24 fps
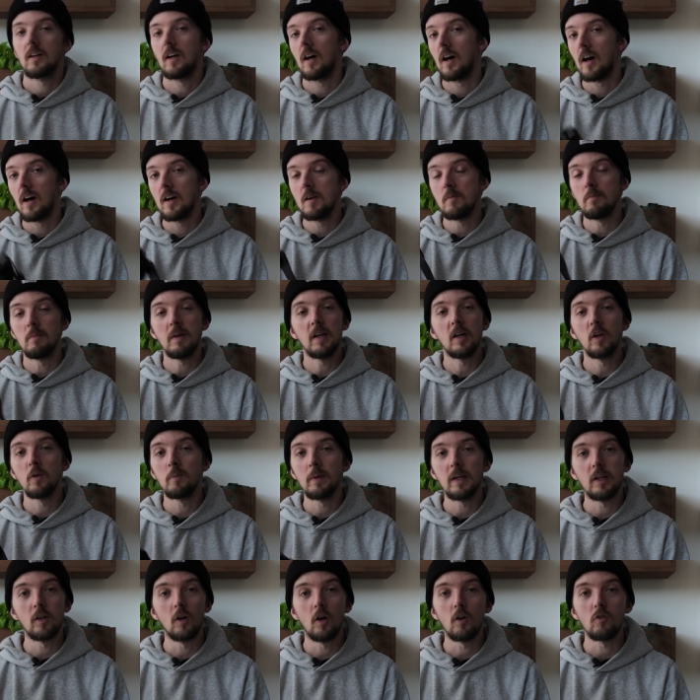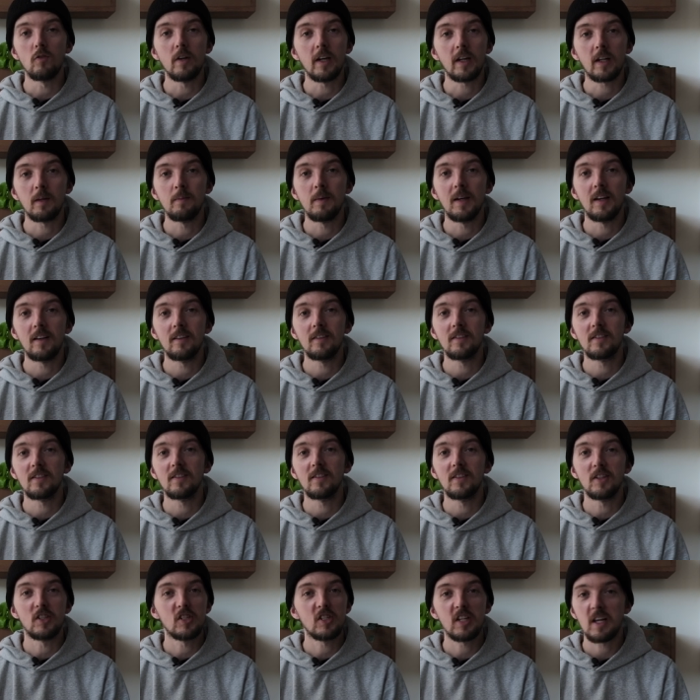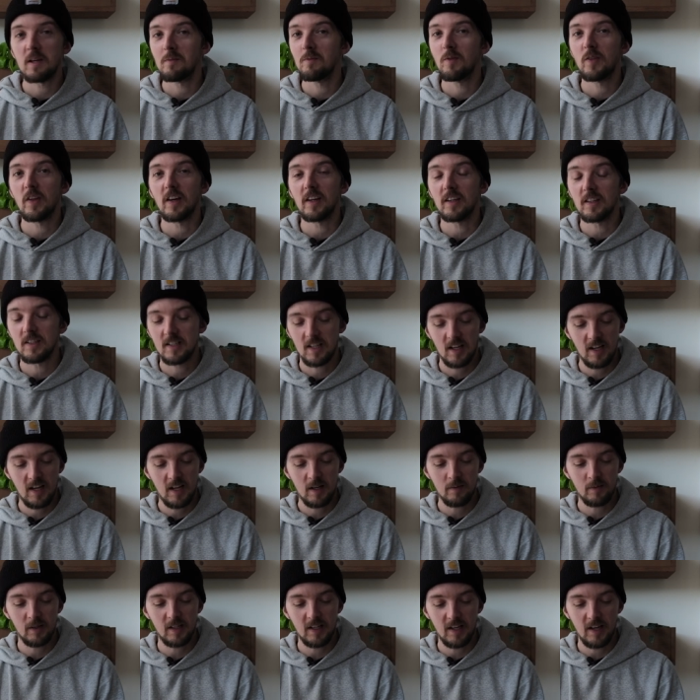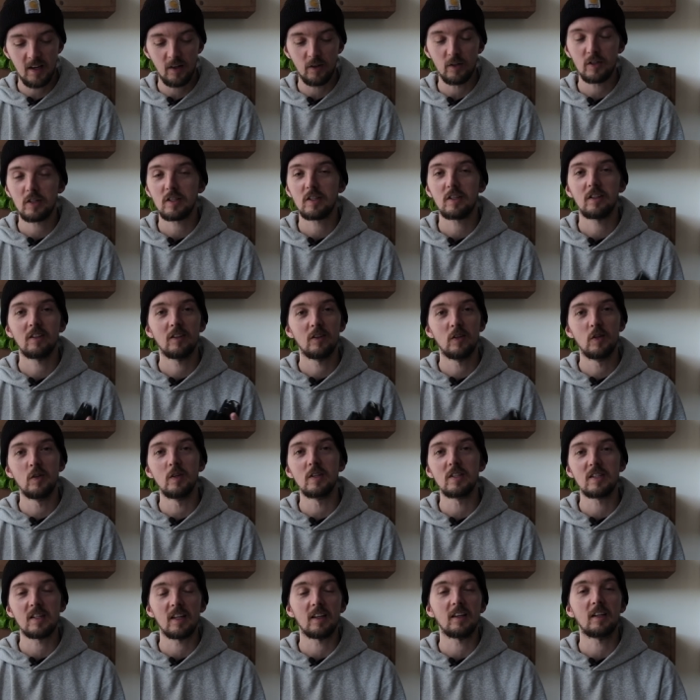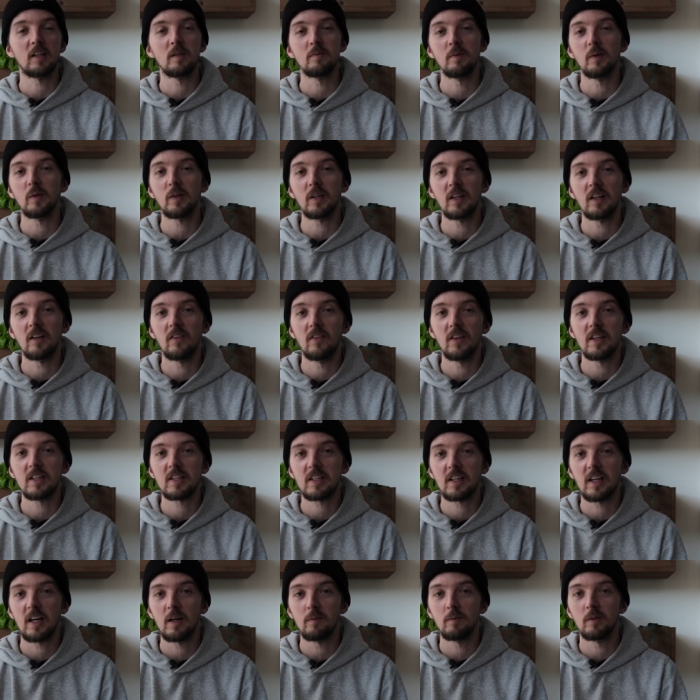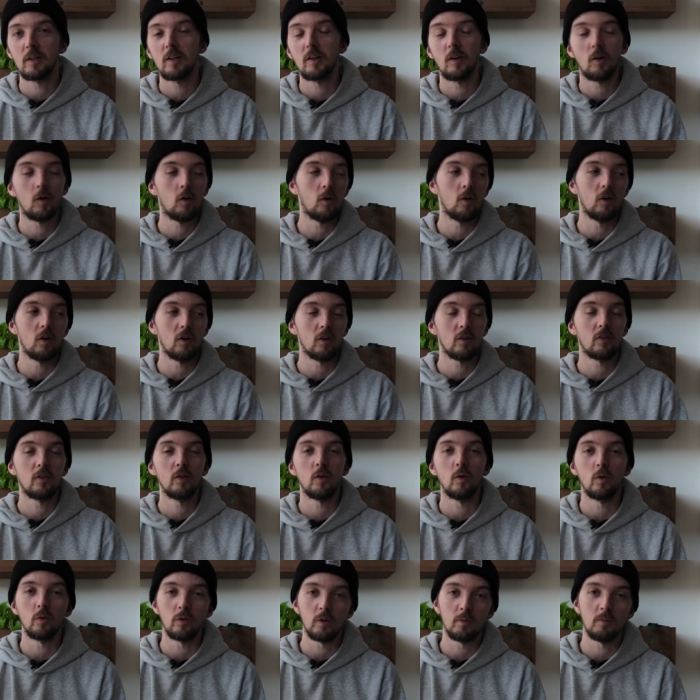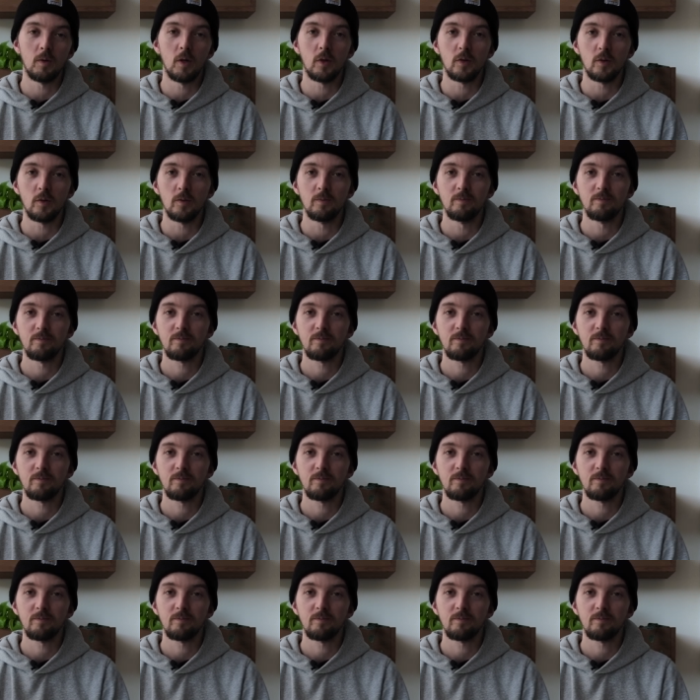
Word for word: I may or may not recommend the same thing to anybody else who is thinking about getting this camera or the older model.